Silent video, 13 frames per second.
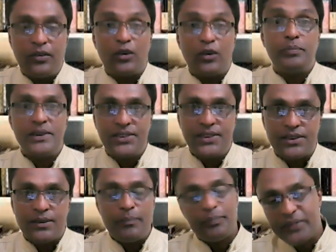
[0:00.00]
for
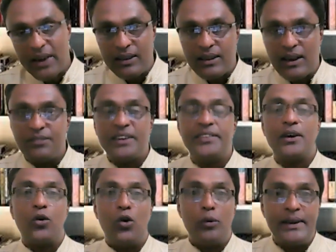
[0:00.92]
business, they are learned in
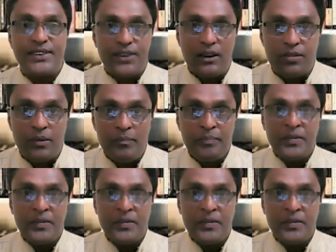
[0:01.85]
their home itself.